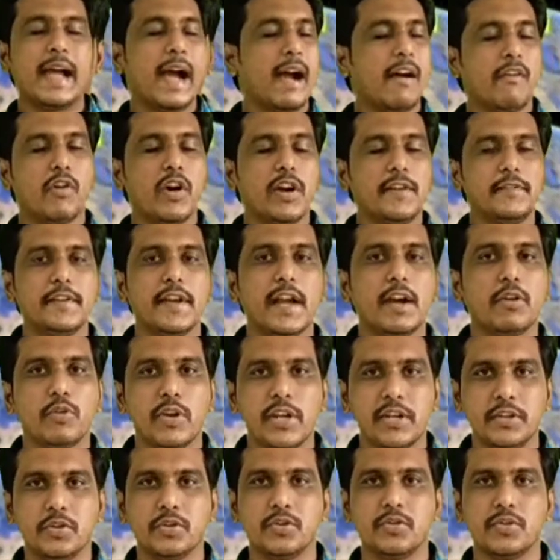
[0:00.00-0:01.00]
Now what we are
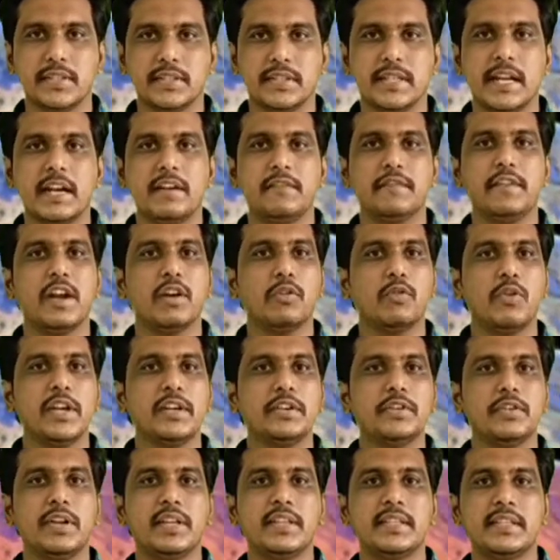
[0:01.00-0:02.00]
going to do is that we are
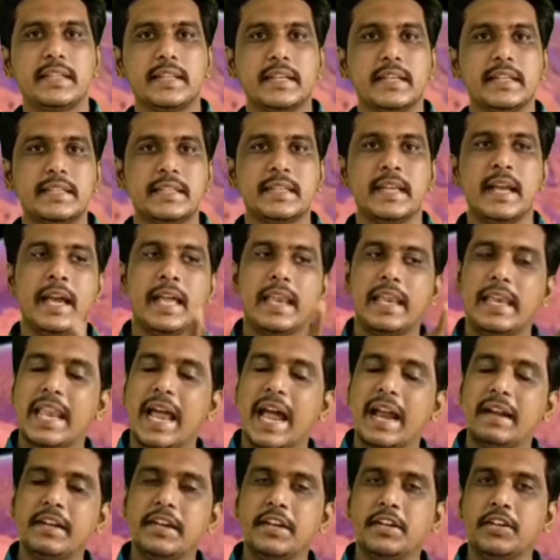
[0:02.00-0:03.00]
going to discuss
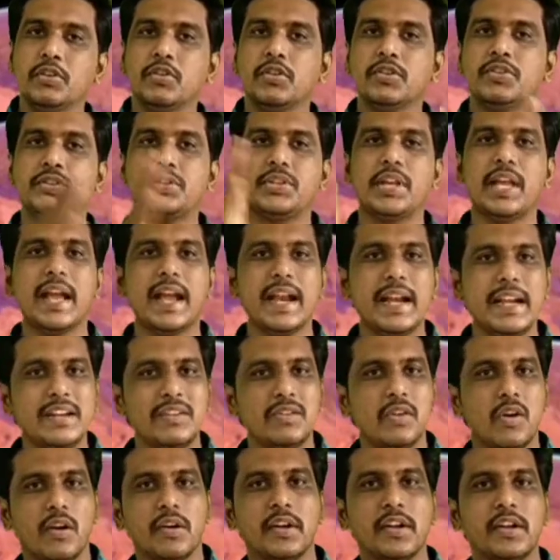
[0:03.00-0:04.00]
latitudes
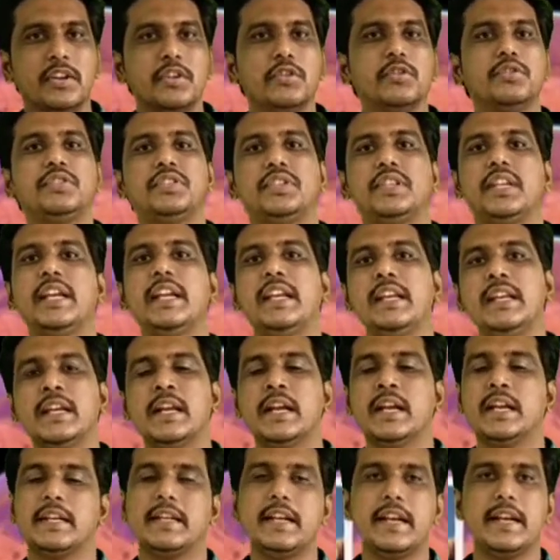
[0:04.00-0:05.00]
and longitudes
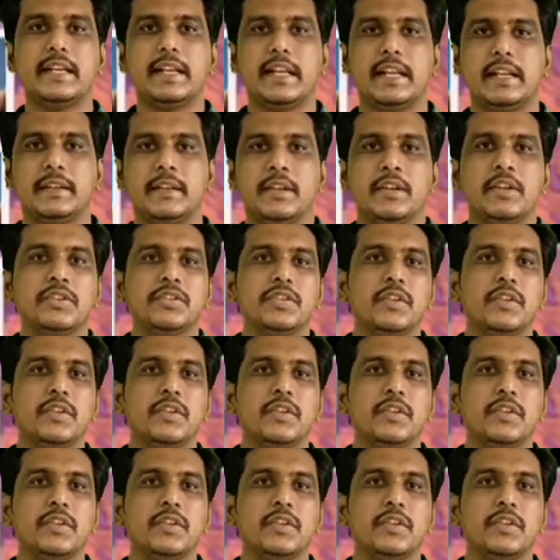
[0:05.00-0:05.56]
in detail.